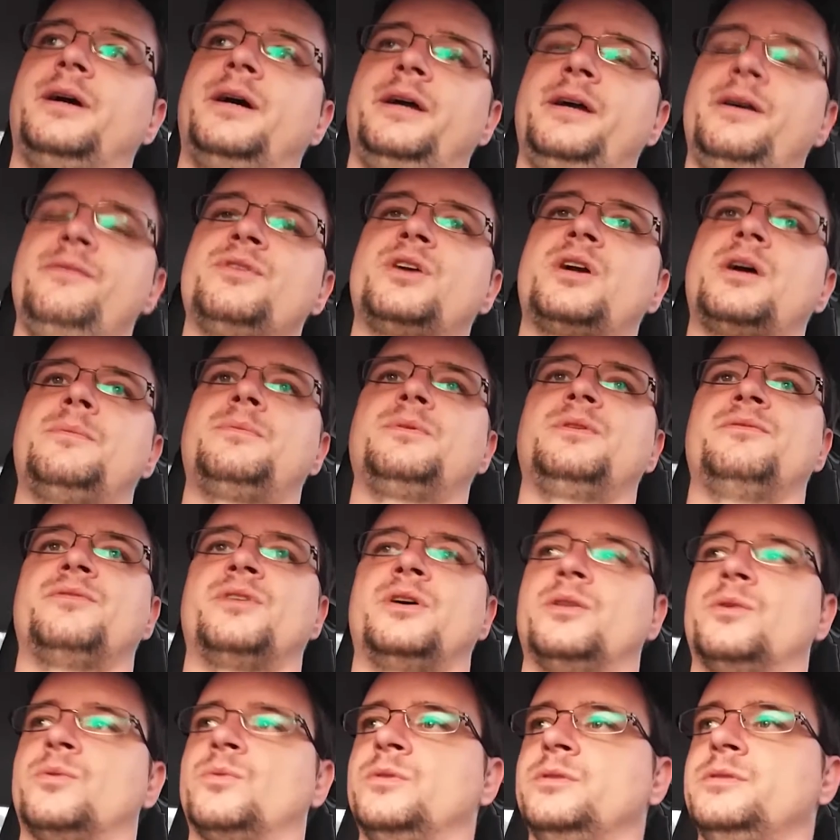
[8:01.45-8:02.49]
I have a couple of
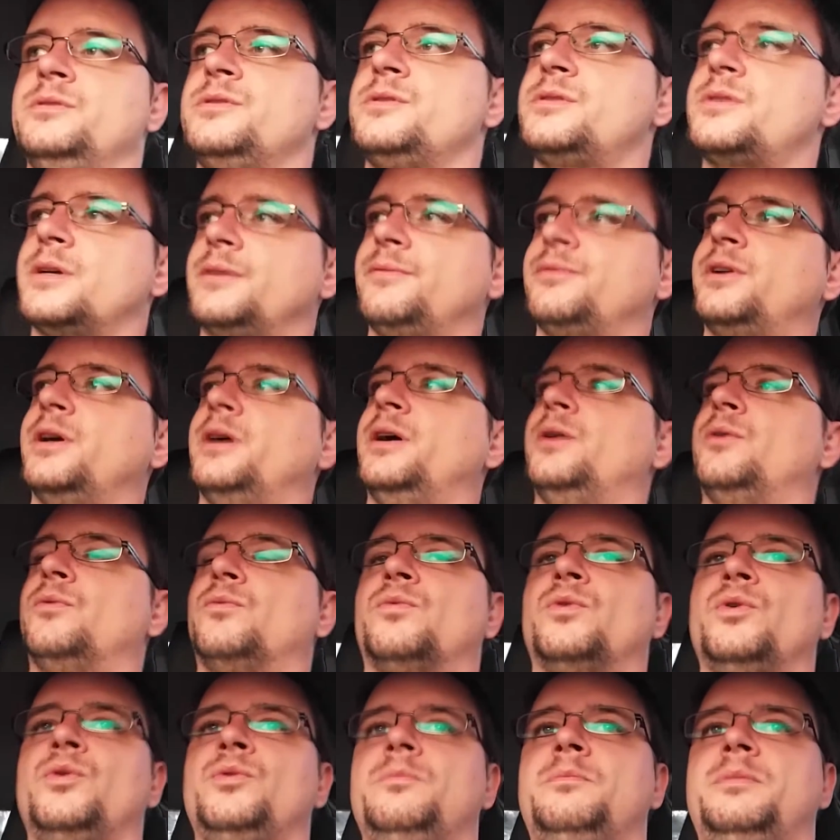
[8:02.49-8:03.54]
other ones. I've got
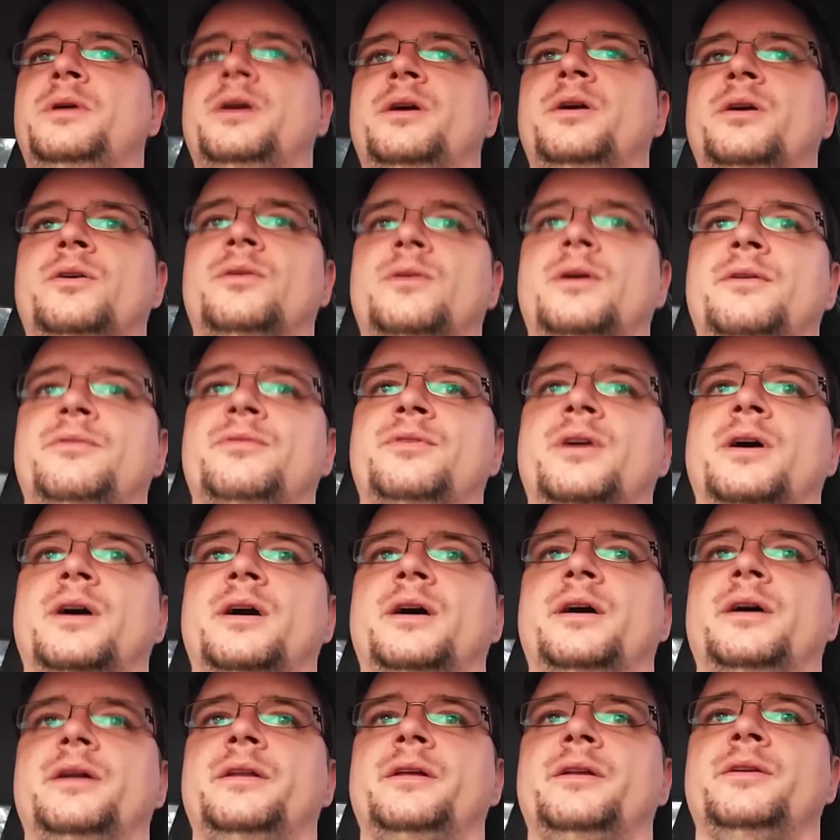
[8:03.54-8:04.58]
root beer. I've
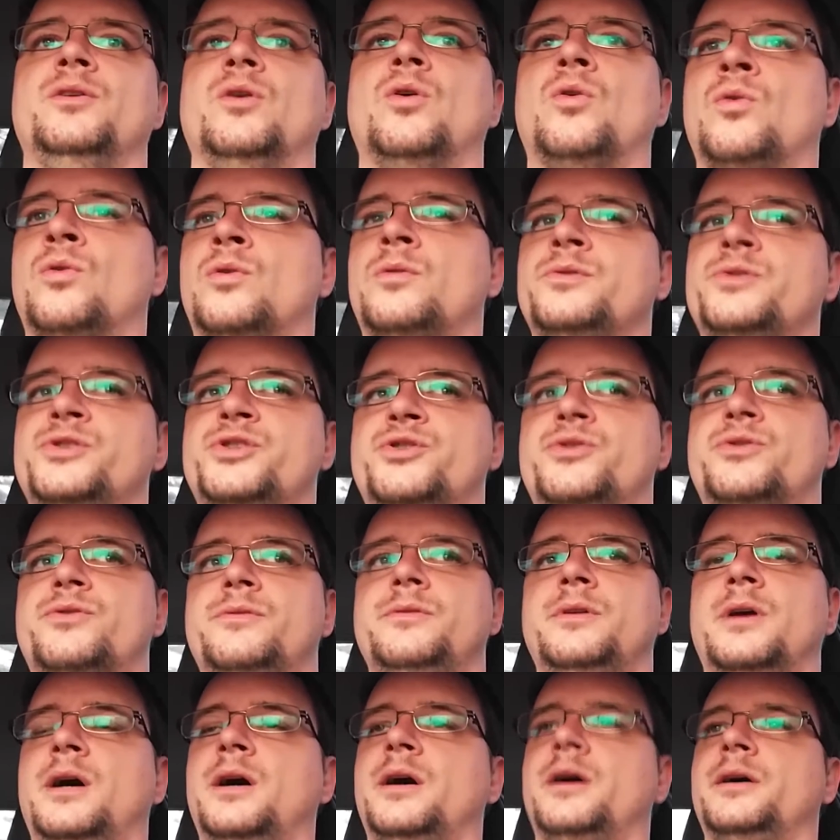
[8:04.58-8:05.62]
got an orange
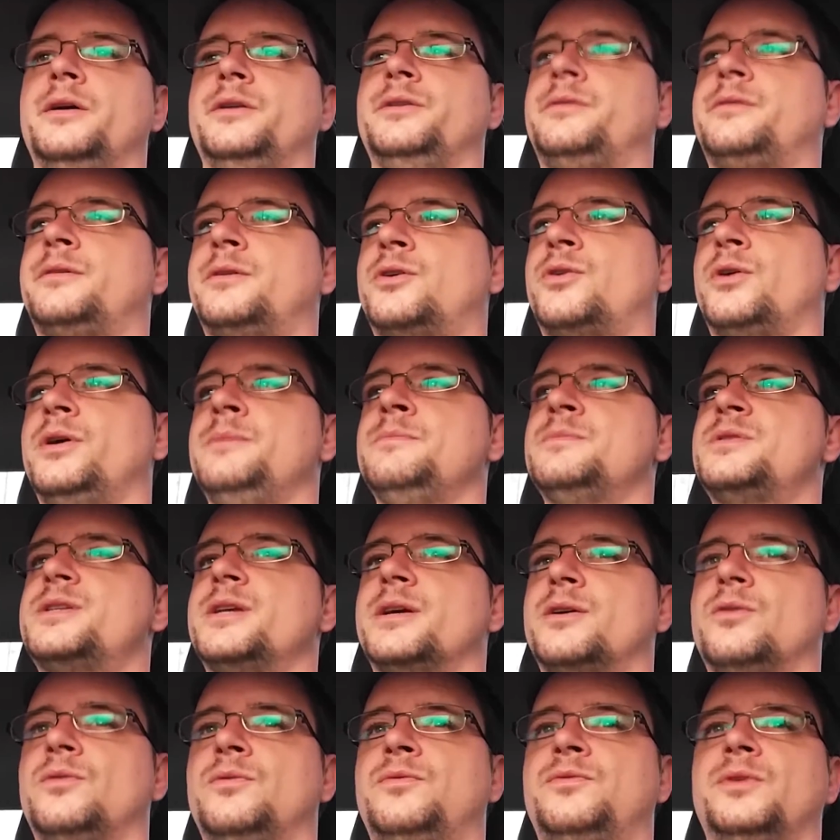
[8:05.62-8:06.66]

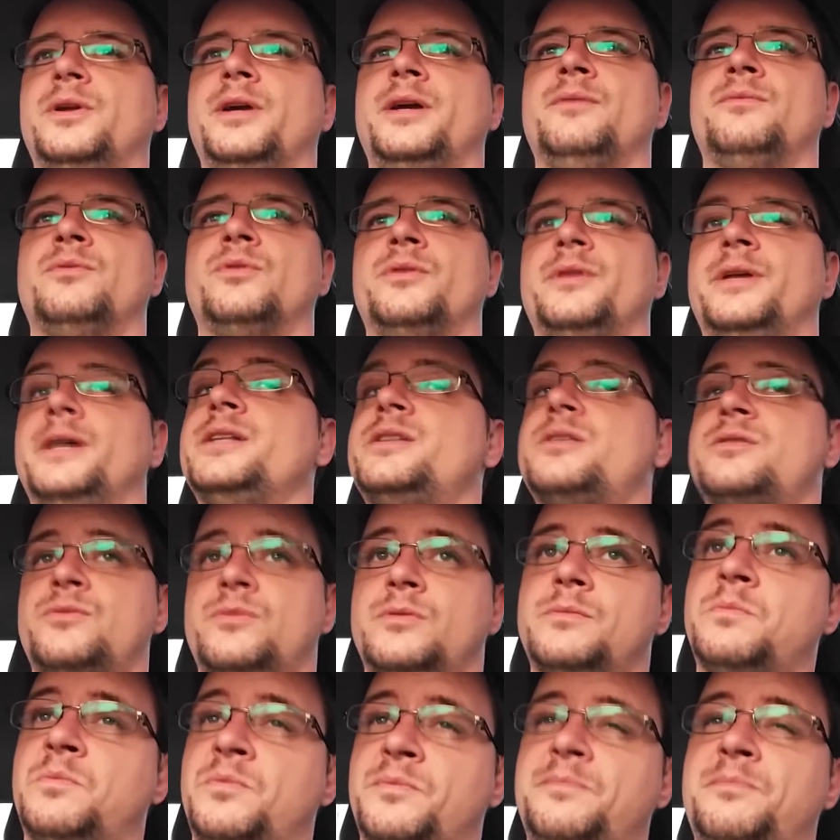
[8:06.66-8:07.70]
creamsicle flavor. That's
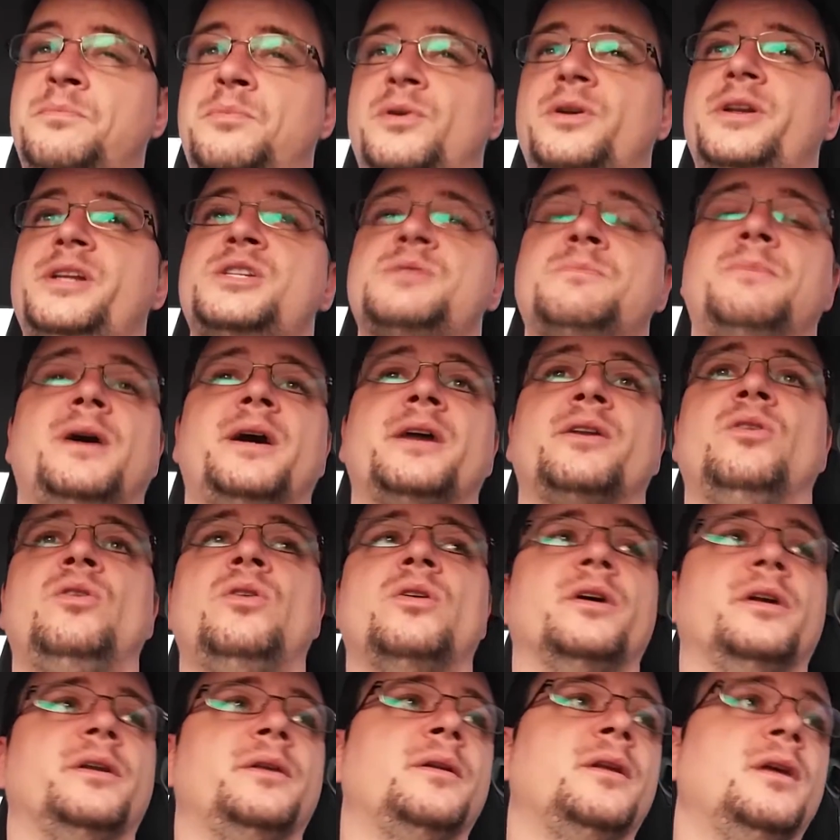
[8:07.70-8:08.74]
pretty spot
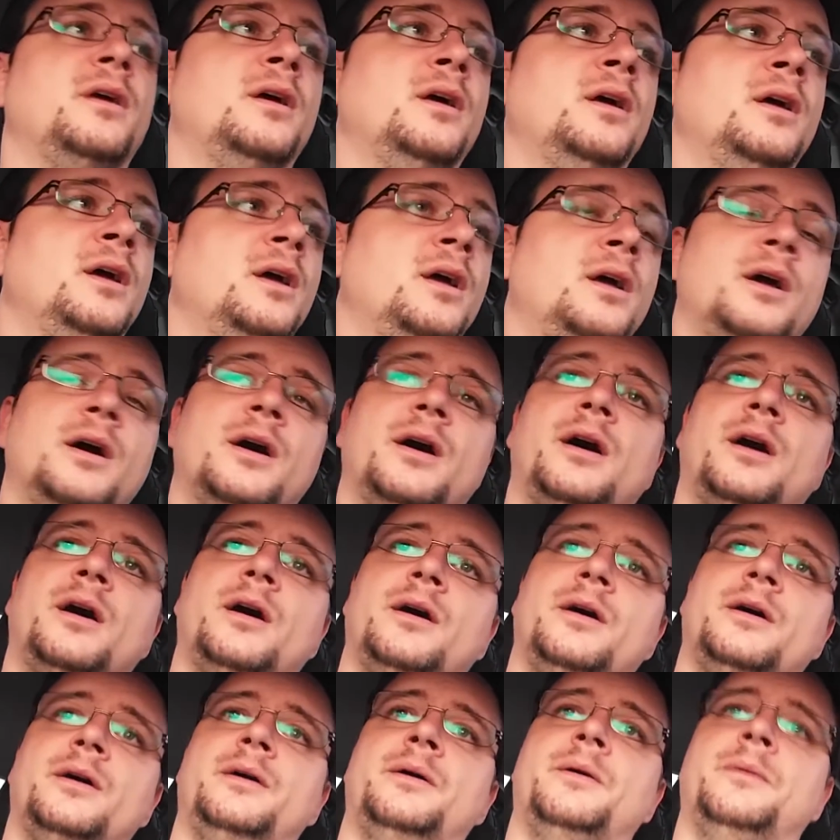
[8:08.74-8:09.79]
on.
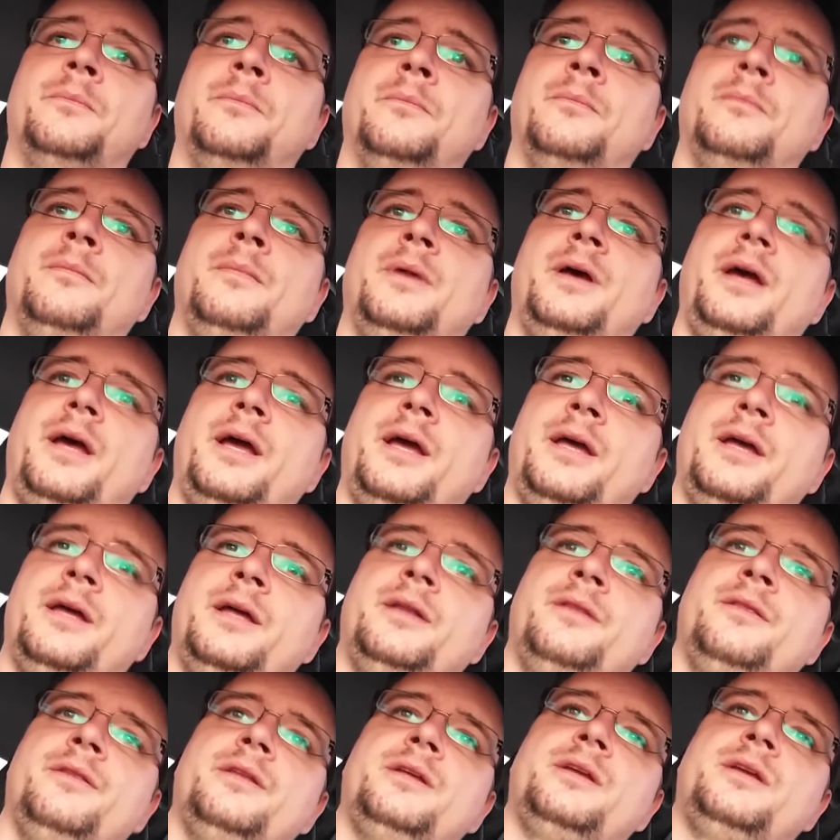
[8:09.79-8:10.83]

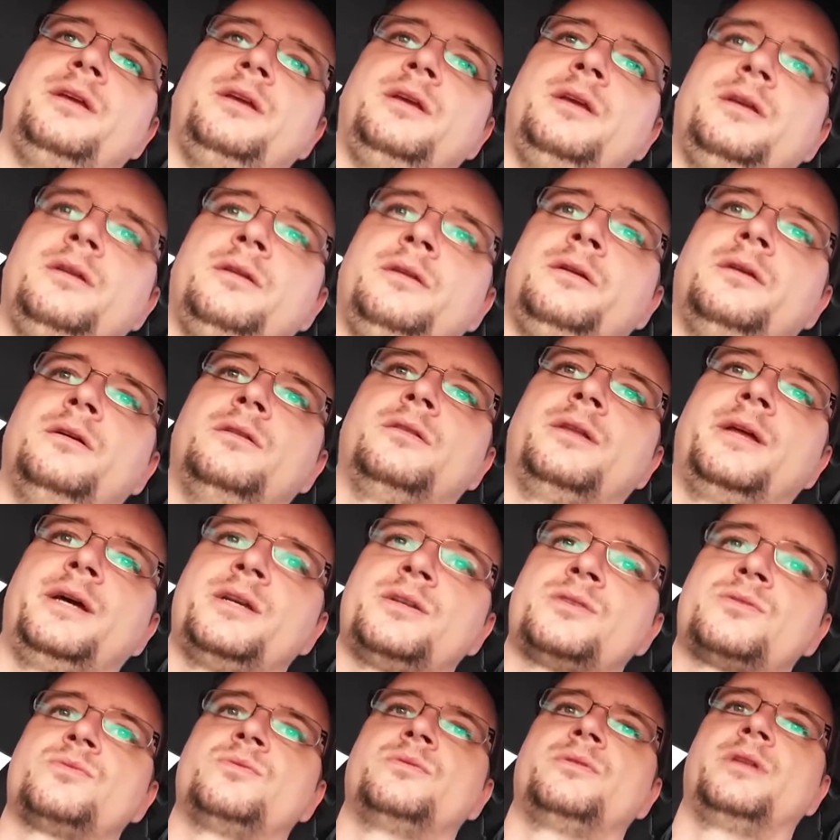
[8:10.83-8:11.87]
And the
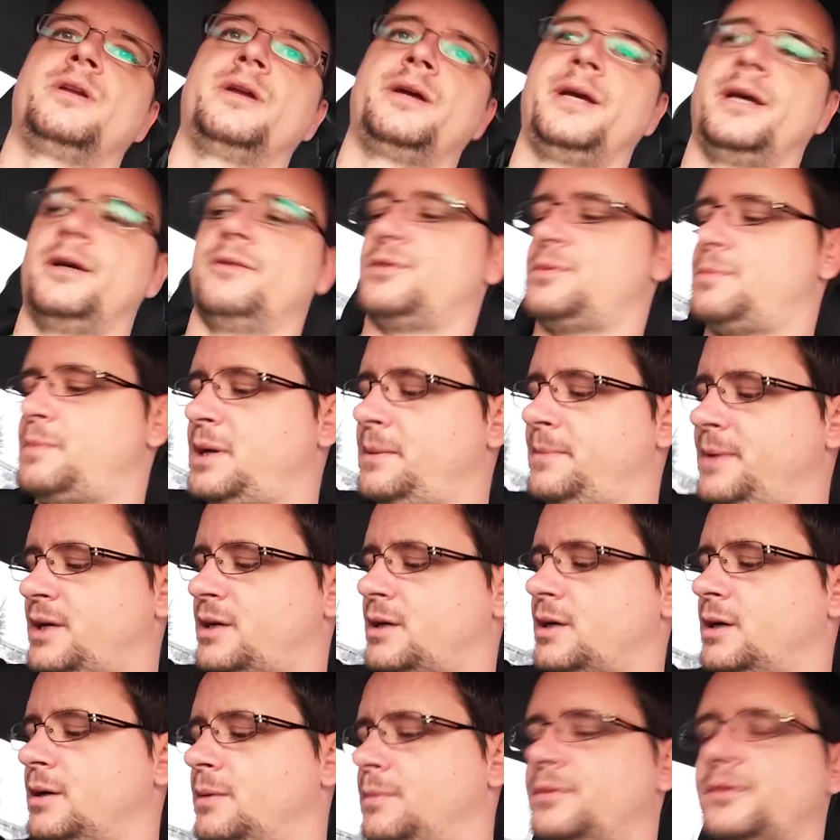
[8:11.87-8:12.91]
last one that I have is
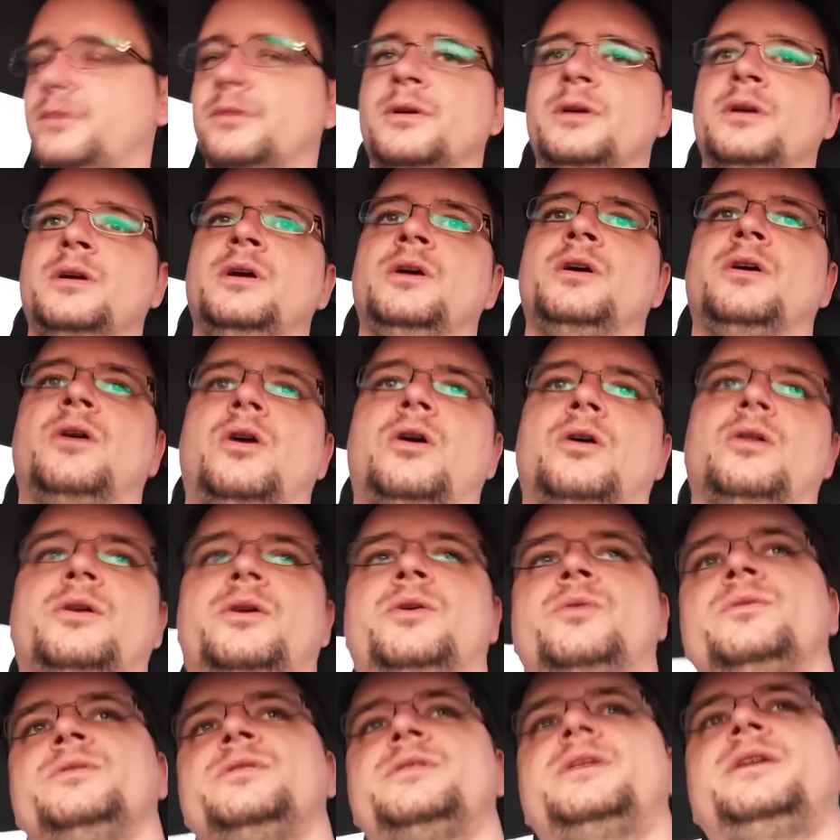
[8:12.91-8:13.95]
PB Cups,
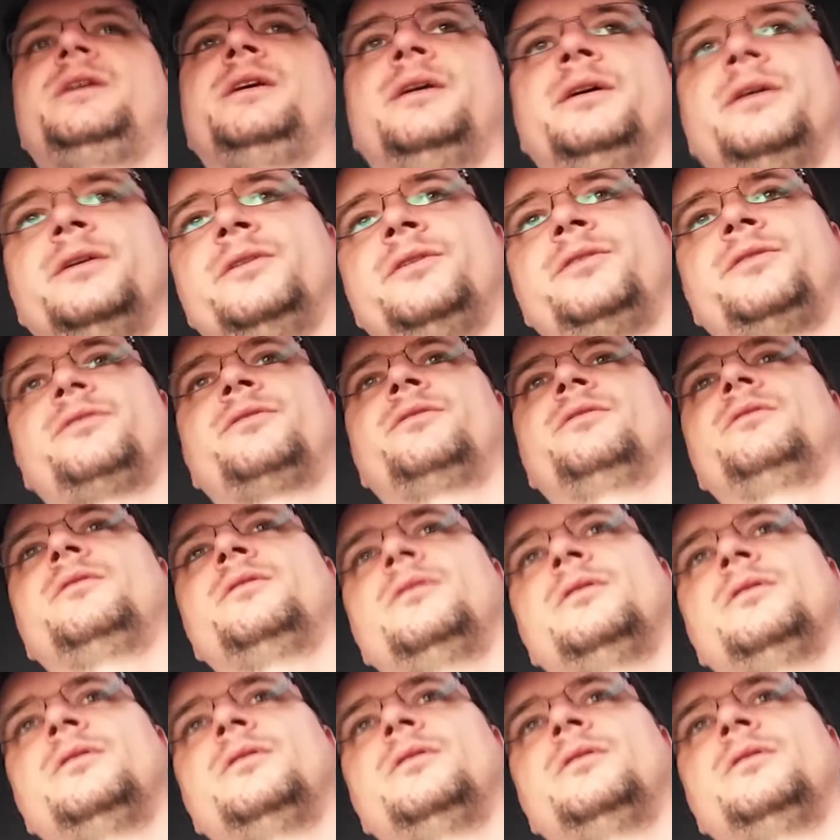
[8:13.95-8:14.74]
Harlequin's Kiss,